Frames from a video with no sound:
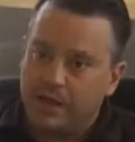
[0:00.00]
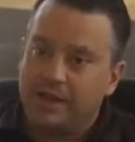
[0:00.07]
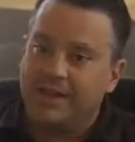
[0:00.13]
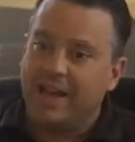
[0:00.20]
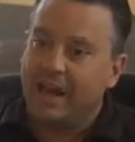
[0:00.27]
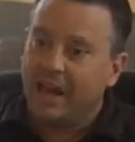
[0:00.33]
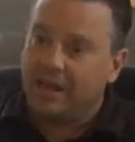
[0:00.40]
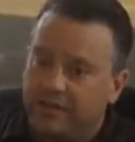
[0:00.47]

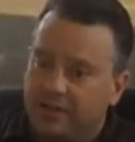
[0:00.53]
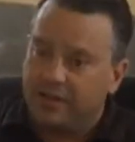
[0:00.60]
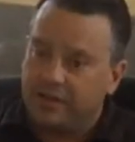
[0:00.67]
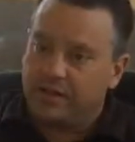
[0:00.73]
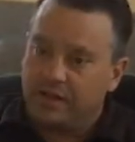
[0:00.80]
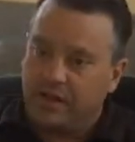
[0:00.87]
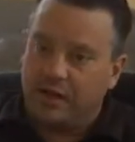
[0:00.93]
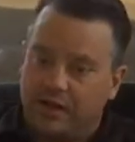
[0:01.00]
Yeah, I
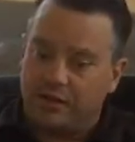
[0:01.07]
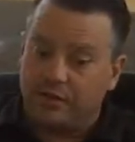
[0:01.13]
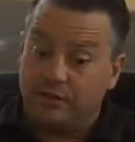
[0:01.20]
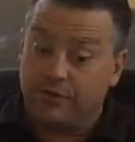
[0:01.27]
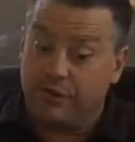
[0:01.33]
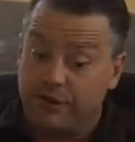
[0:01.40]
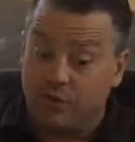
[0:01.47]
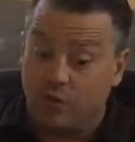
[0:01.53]
think
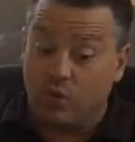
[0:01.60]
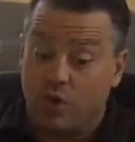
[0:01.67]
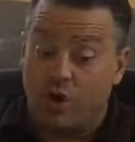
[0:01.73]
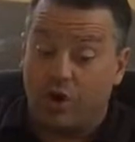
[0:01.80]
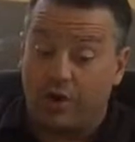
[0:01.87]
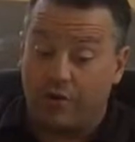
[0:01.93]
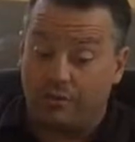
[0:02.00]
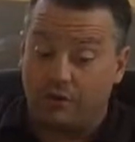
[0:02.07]
Division
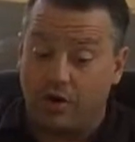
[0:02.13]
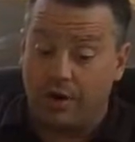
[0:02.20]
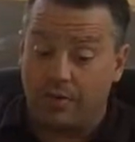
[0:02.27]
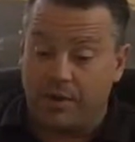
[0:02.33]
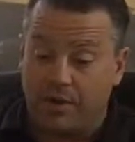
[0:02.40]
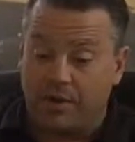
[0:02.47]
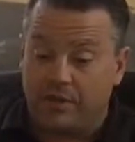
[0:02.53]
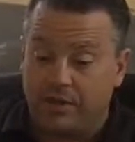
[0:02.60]
I
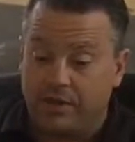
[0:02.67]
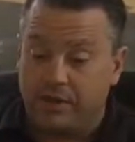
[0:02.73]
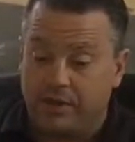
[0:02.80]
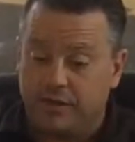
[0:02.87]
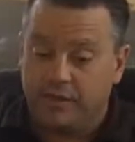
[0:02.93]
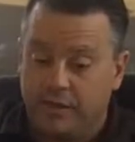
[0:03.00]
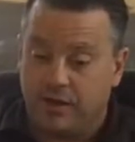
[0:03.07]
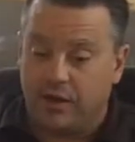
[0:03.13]

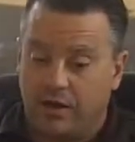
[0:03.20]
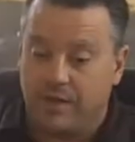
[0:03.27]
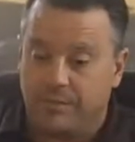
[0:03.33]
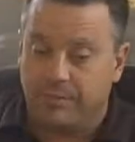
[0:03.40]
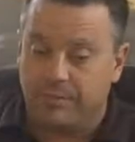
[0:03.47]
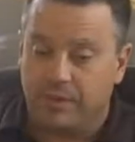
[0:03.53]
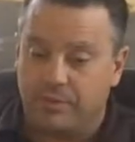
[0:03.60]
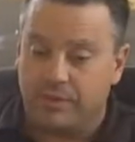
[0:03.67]
primarily,
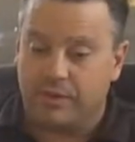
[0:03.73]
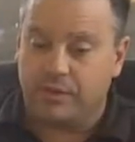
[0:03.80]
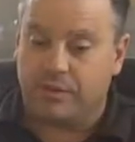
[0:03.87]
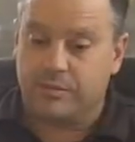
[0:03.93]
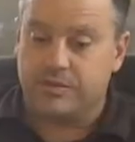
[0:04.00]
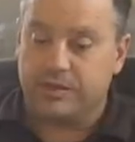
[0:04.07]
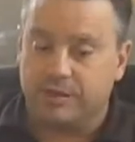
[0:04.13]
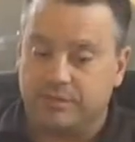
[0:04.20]
it
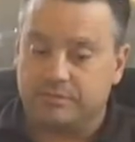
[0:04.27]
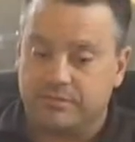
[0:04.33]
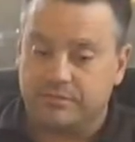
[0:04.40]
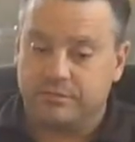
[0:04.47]
becomes a